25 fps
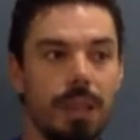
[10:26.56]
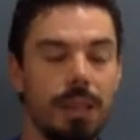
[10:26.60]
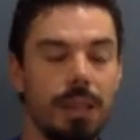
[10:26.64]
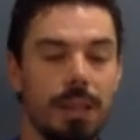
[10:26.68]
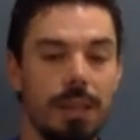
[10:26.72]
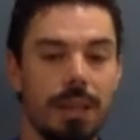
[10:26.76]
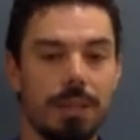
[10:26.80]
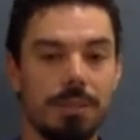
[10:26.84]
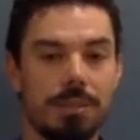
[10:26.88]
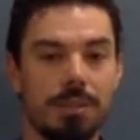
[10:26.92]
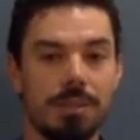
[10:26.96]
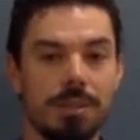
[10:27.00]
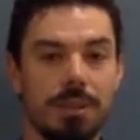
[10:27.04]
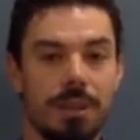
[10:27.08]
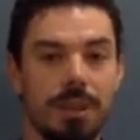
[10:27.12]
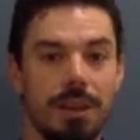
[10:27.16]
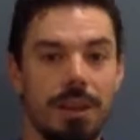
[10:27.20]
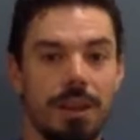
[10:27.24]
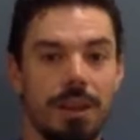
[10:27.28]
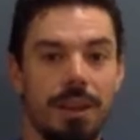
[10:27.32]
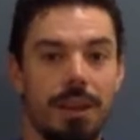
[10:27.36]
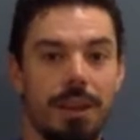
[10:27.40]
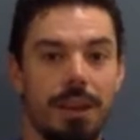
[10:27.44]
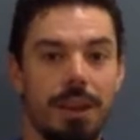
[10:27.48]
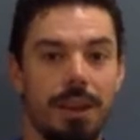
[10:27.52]
It's
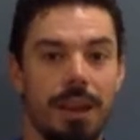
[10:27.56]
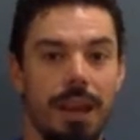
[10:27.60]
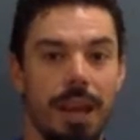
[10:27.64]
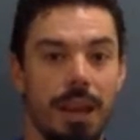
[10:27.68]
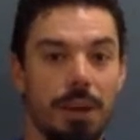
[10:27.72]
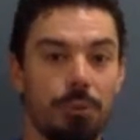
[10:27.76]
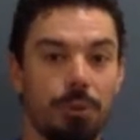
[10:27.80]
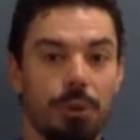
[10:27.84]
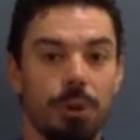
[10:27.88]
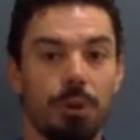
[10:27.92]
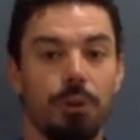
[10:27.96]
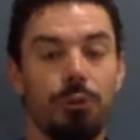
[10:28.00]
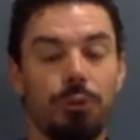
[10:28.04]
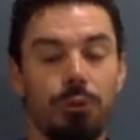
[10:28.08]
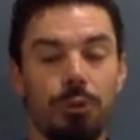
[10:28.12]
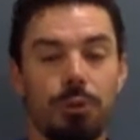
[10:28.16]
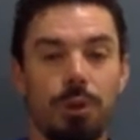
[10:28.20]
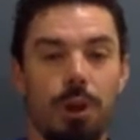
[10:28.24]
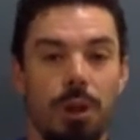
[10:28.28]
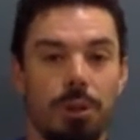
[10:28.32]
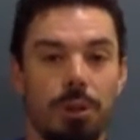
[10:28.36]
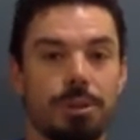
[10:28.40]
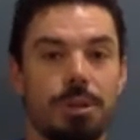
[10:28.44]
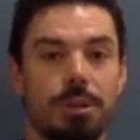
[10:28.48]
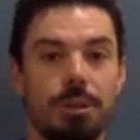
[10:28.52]
a real food
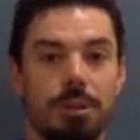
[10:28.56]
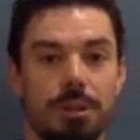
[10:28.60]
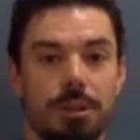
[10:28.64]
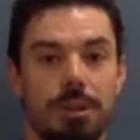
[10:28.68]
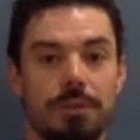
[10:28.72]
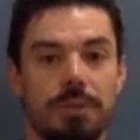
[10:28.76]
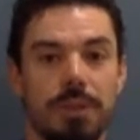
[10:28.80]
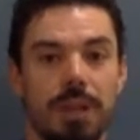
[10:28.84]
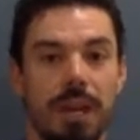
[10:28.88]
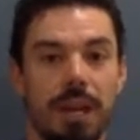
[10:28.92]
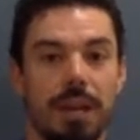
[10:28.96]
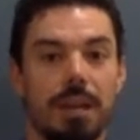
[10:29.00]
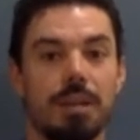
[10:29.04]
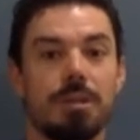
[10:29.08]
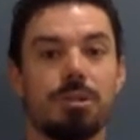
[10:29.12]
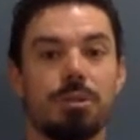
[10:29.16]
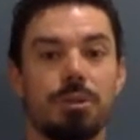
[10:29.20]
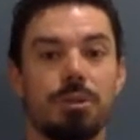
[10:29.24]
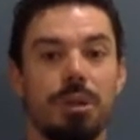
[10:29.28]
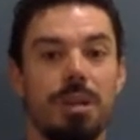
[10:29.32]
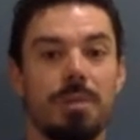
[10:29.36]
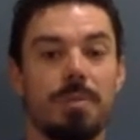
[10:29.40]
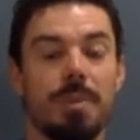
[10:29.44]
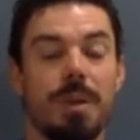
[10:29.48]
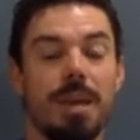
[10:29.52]
alternative to ice
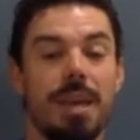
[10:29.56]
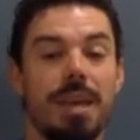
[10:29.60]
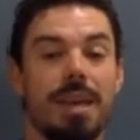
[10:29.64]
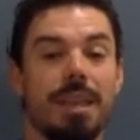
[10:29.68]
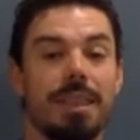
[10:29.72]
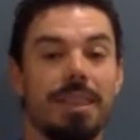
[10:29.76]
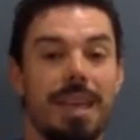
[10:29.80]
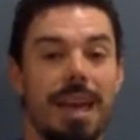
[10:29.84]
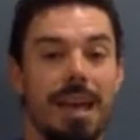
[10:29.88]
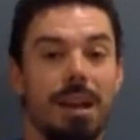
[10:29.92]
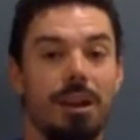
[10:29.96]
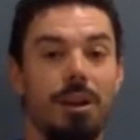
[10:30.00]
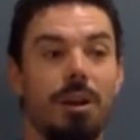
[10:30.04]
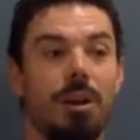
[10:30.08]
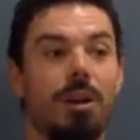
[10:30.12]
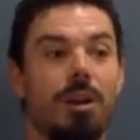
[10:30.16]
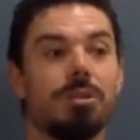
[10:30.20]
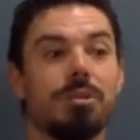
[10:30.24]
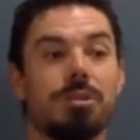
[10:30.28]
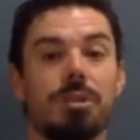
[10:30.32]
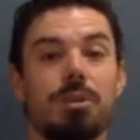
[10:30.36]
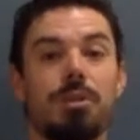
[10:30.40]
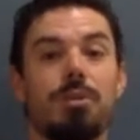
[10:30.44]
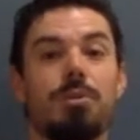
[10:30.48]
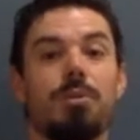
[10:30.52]
cream that
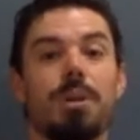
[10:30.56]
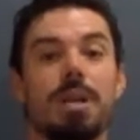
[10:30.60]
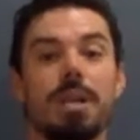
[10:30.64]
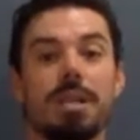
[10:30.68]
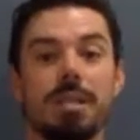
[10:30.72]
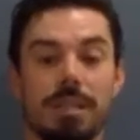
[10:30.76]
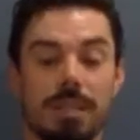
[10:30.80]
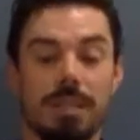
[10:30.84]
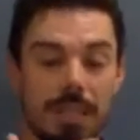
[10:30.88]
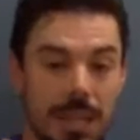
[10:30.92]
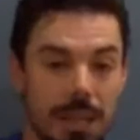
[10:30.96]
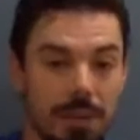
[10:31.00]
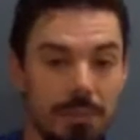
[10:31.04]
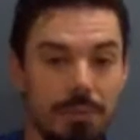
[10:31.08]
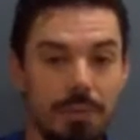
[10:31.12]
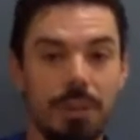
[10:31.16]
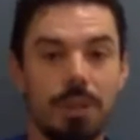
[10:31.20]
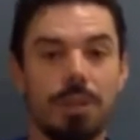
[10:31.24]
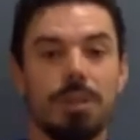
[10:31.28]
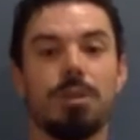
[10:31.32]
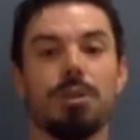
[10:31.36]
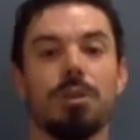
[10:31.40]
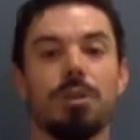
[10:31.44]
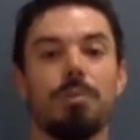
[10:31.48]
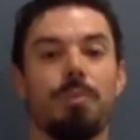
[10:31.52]
also is
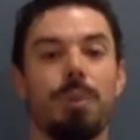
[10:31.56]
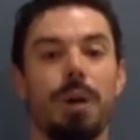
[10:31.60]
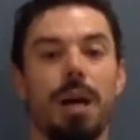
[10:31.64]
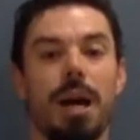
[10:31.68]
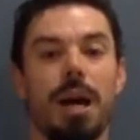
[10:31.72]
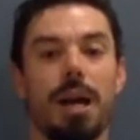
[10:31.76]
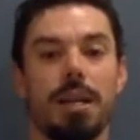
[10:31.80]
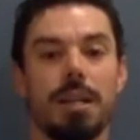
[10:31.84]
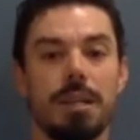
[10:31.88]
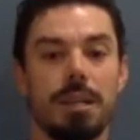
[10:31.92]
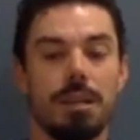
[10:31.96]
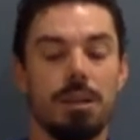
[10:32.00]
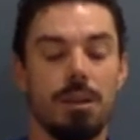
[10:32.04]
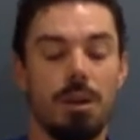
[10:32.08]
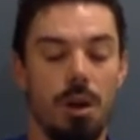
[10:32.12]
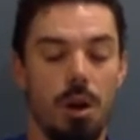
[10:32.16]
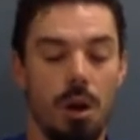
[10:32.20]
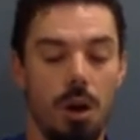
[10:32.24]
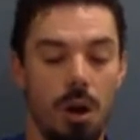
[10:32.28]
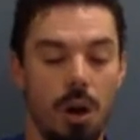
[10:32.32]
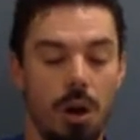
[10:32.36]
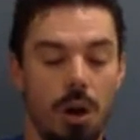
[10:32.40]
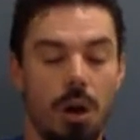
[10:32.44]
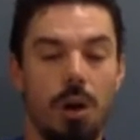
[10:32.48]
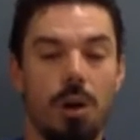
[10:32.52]
giving your body
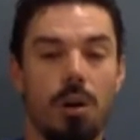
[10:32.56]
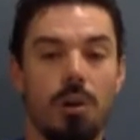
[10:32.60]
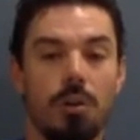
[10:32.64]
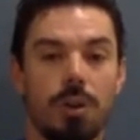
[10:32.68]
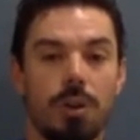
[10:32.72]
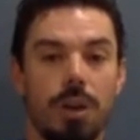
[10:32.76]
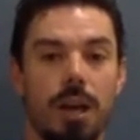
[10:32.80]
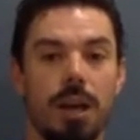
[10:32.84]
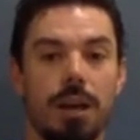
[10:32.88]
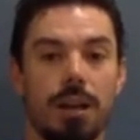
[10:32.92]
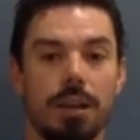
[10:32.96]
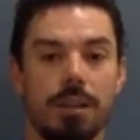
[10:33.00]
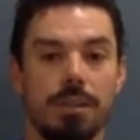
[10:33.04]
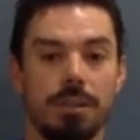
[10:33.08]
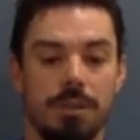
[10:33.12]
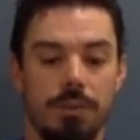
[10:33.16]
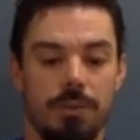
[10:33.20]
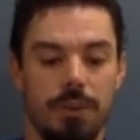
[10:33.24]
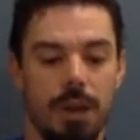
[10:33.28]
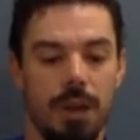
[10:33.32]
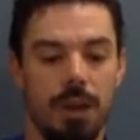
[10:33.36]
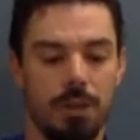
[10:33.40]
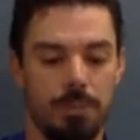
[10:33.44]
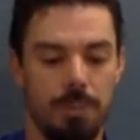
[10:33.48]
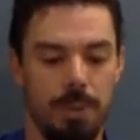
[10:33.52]
all kinds of
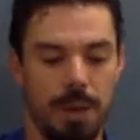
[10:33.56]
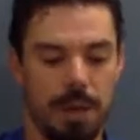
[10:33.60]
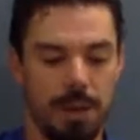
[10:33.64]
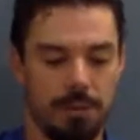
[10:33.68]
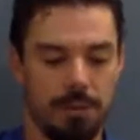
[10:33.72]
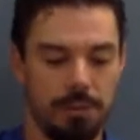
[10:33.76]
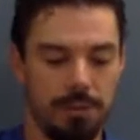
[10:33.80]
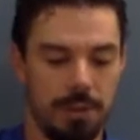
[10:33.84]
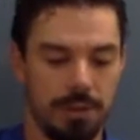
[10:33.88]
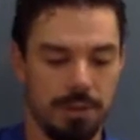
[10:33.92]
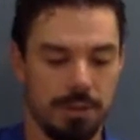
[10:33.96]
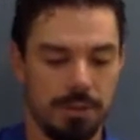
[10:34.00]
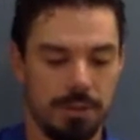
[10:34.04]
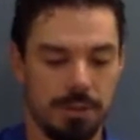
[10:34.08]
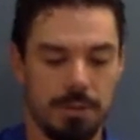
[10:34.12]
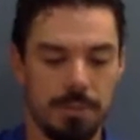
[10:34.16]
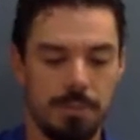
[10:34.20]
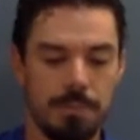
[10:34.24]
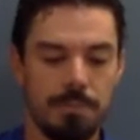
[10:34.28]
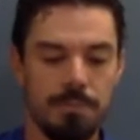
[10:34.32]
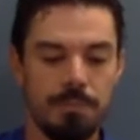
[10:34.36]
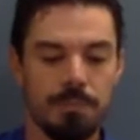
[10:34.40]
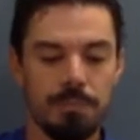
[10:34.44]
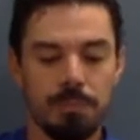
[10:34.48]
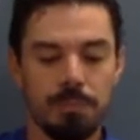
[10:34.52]
health benefits.
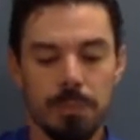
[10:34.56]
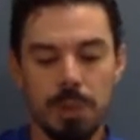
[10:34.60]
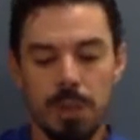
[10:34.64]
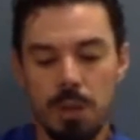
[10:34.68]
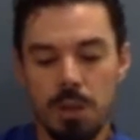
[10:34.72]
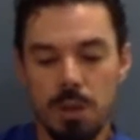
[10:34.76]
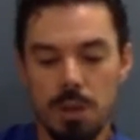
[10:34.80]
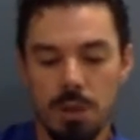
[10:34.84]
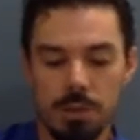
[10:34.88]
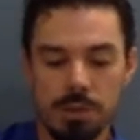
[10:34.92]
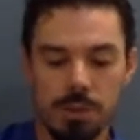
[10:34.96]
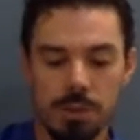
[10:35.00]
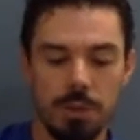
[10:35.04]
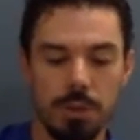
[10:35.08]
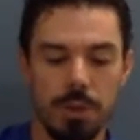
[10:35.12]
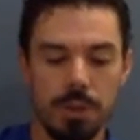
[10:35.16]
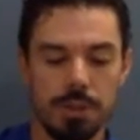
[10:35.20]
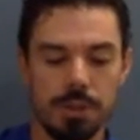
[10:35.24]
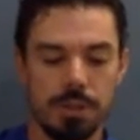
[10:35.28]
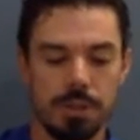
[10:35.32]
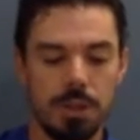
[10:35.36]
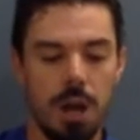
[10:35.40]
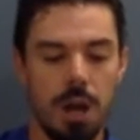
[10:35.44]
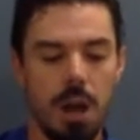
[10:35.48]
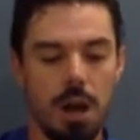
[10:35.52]
So
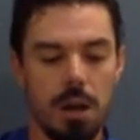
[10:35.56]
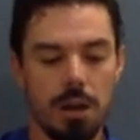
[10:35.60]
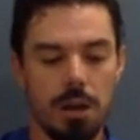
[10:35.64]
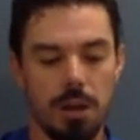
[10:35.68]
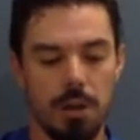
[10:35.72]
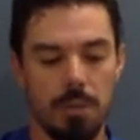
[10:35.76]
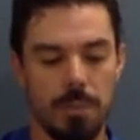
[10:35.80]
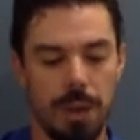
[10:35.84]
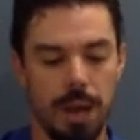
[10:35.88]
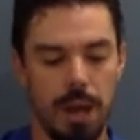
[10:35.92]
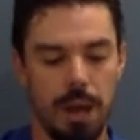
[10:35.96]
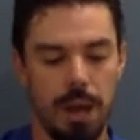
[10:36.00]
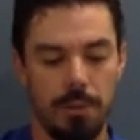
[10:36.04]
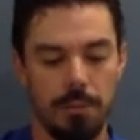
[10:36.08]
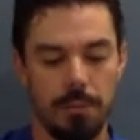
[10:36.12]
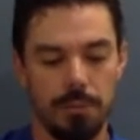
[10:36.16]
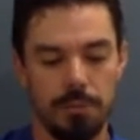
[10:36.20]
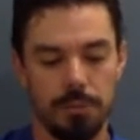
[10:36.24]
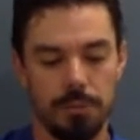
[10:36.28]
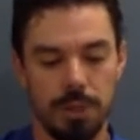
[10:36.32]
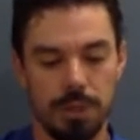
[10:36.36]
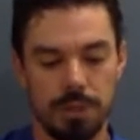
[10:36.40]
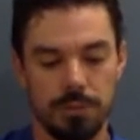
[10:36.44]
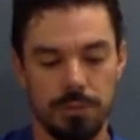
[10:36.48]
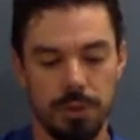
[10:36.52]
let's talk about
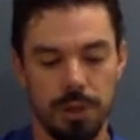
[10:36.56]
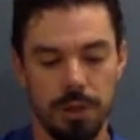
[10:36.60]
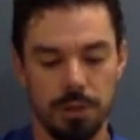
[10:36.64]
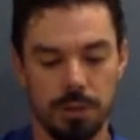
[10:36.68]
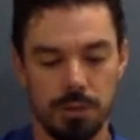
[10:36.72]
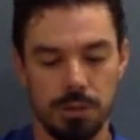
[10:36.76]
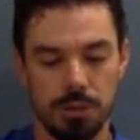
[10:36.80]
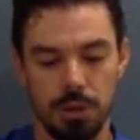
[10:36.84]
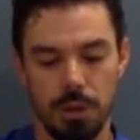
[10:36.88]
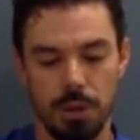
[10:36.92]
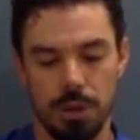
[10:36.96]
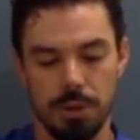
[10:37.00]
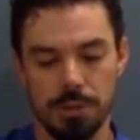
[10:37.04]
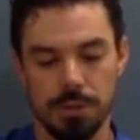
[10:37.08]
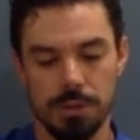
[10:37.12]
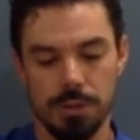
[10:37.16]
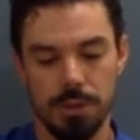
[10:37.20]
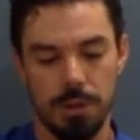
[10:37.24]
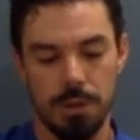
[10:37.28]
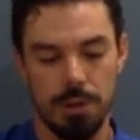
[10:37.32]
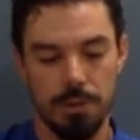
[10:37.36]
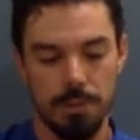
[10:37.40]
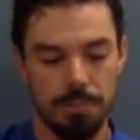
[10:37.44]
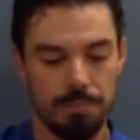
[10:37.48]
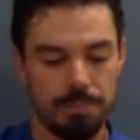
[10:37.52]
resveratrol.
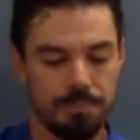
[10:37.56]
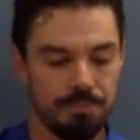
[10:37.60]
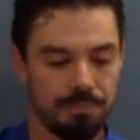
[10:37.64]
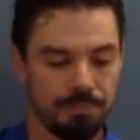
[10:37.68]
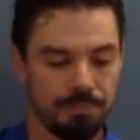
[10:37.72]
So